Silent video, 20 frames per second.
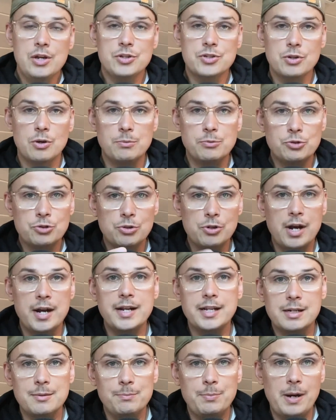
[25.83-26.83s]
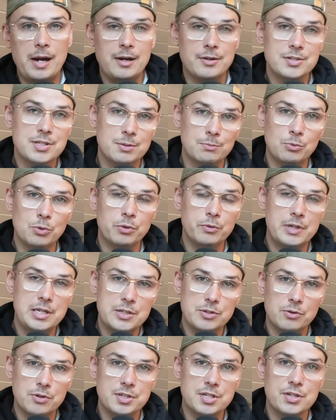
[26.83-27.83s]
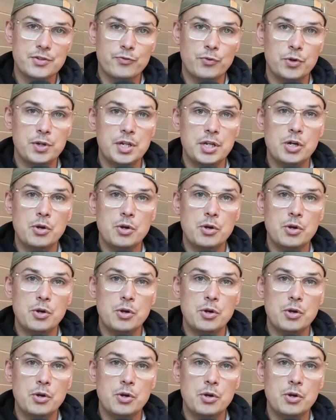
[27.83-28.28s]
I'm trying to compile some more resources for you.